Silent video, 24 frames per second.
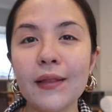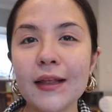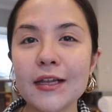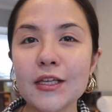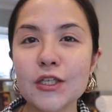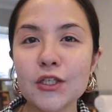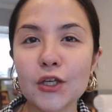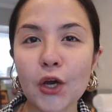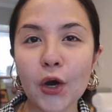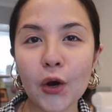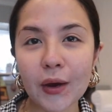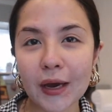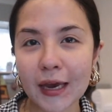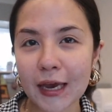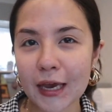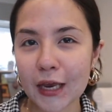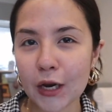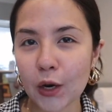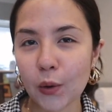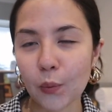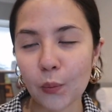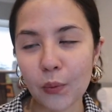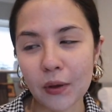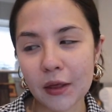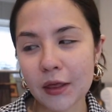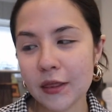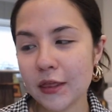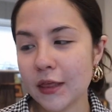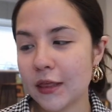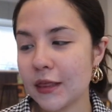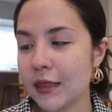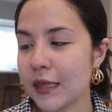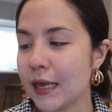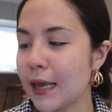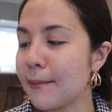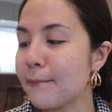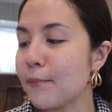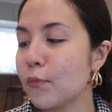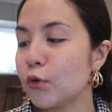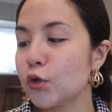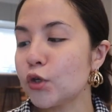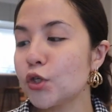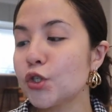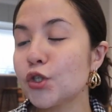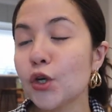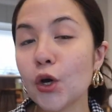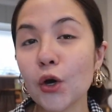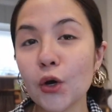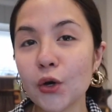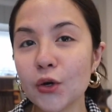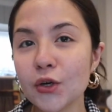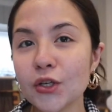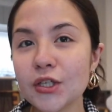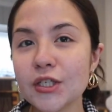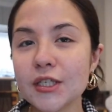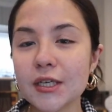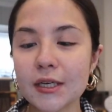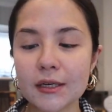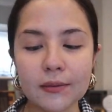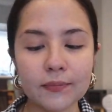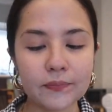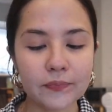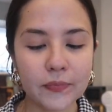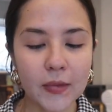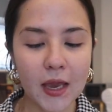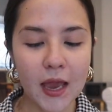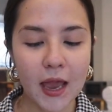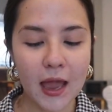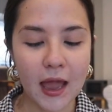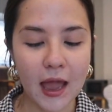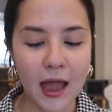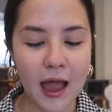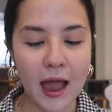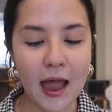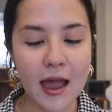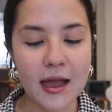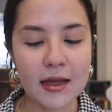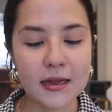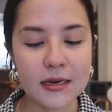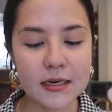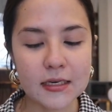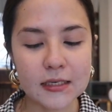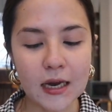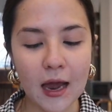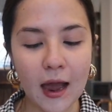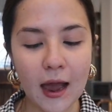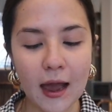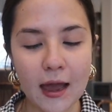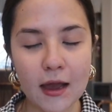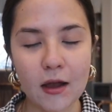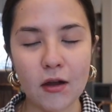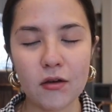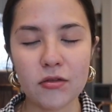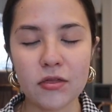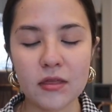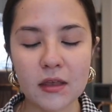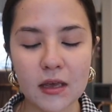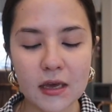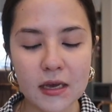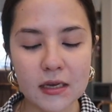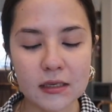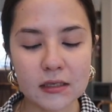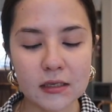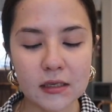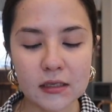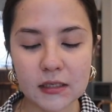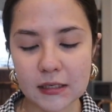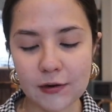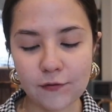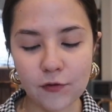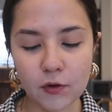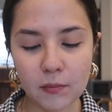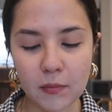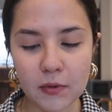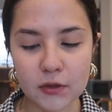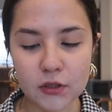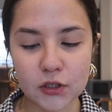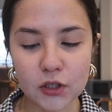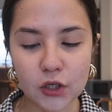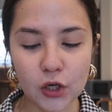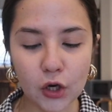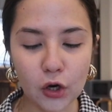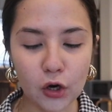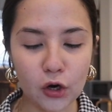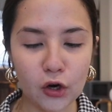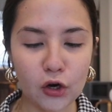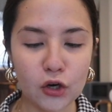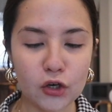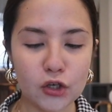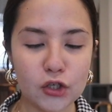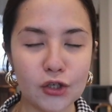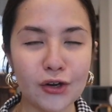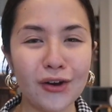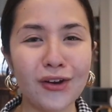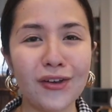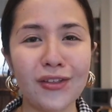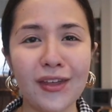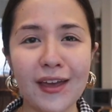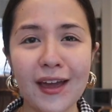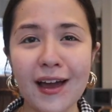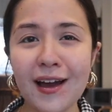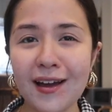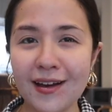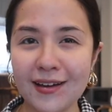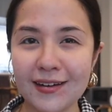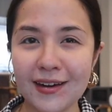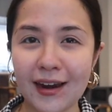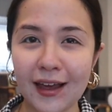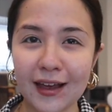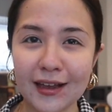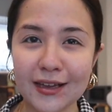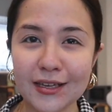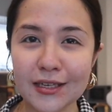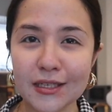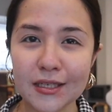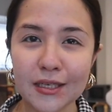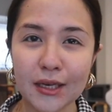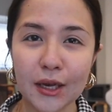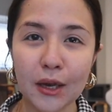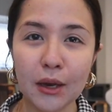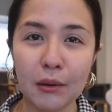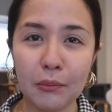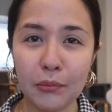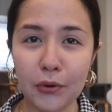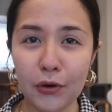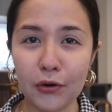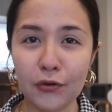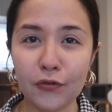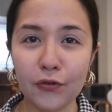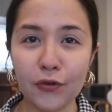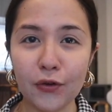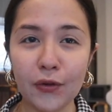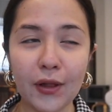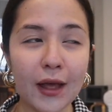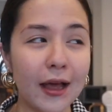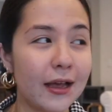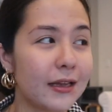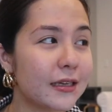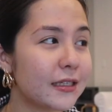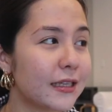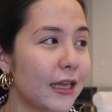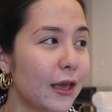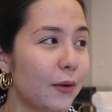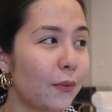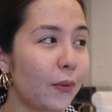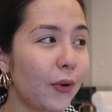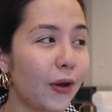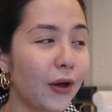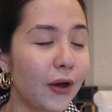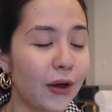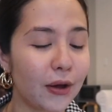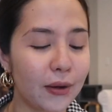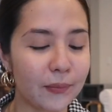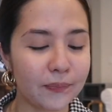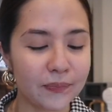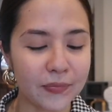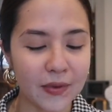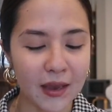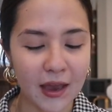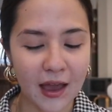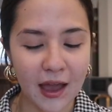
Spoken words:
let's go in with the Moonshot Cushion. And I got these several months ago, so they aren't as beautiful as they were.